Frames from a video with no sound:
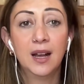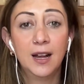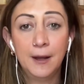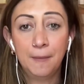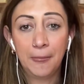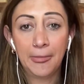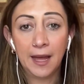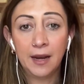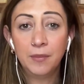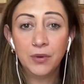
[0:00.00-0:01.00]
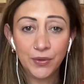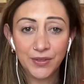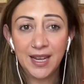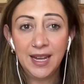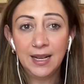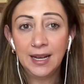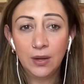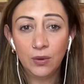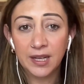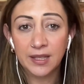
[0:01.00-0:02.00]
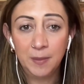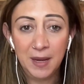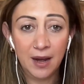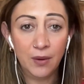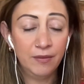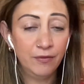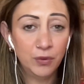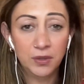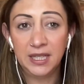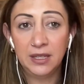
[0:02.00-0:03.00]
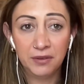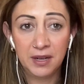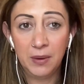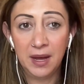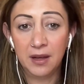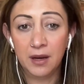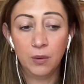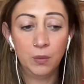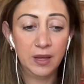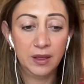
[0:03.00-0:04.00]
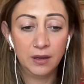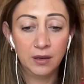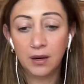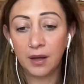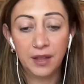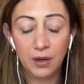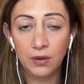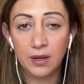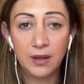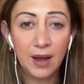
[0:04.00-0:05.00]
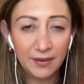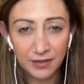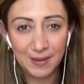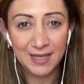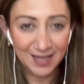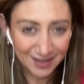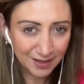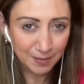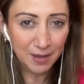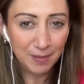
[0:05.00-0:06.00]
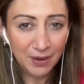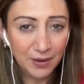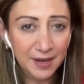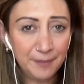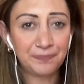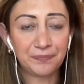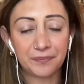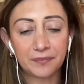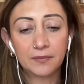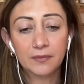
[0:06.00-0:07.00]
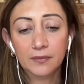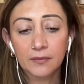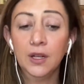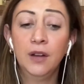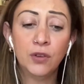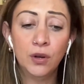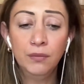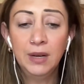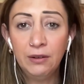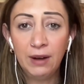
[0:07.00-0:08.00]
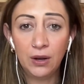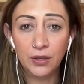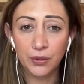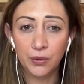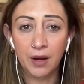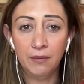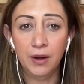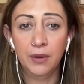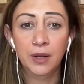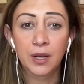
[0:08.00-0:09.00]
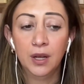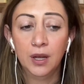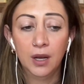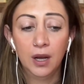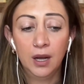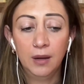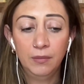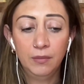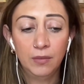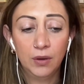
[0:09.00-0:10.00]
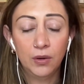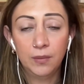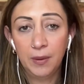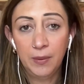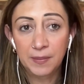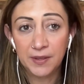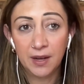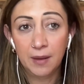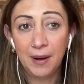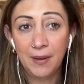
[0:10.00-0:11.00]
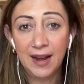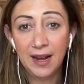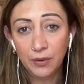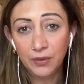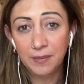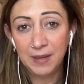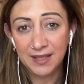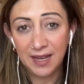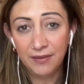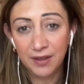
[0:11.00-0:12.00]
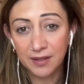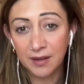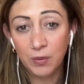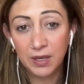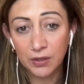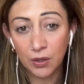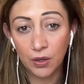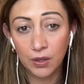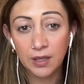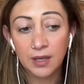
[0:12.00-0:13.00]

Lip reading: And I'm not saying let your kids be out in 40-degree weather with nothing on. Like, you have to be sensible about it. I've got a really great article that I wrote on my website about how to be safe in the sun when it's hot.